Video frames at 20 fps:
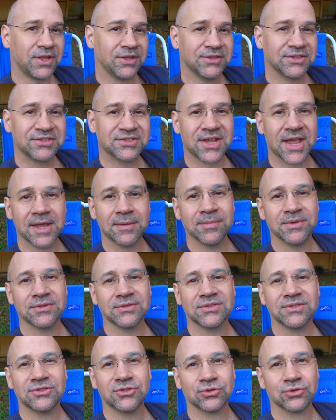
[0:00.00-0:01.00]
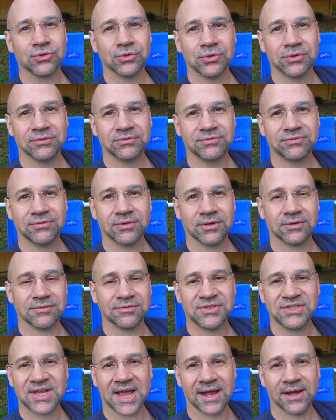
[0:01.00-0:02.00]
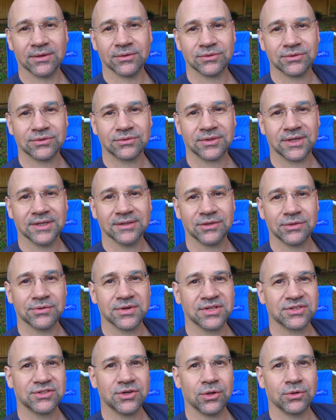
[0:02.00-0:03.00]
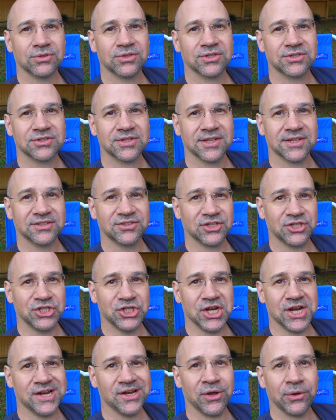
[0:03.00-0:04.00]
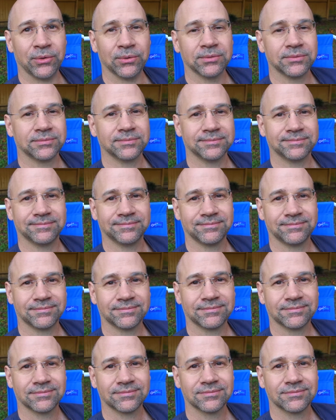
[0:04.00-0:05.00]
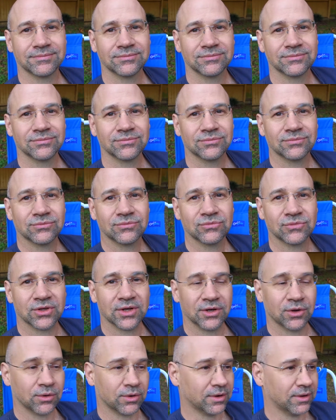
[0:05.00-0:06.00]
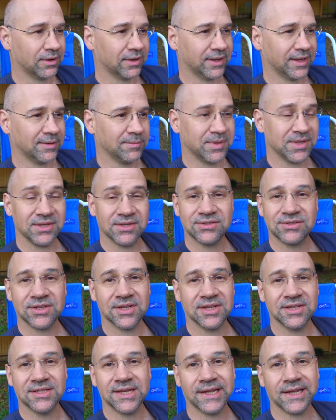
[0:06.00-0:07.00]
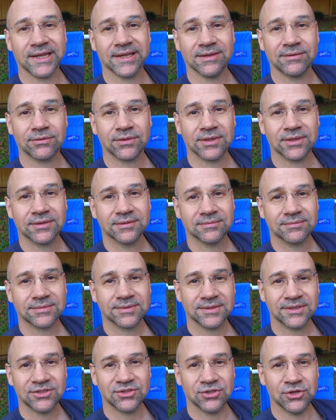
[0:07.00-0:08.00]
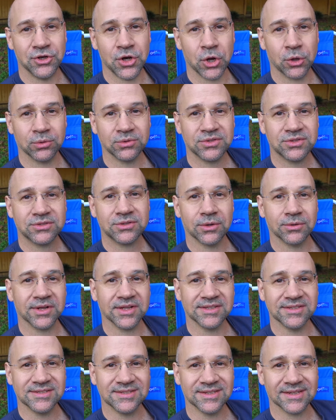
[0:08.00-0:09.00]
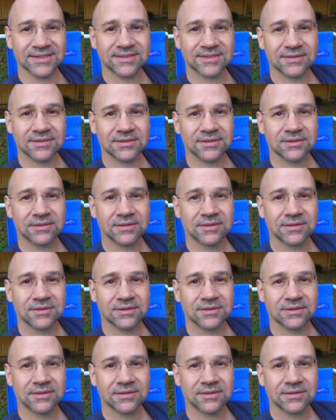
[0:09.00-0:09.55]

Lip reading: The same is true of sound, right? There is no such thing as a G note, right? Or A, B, C, D, right? These notes don't exist.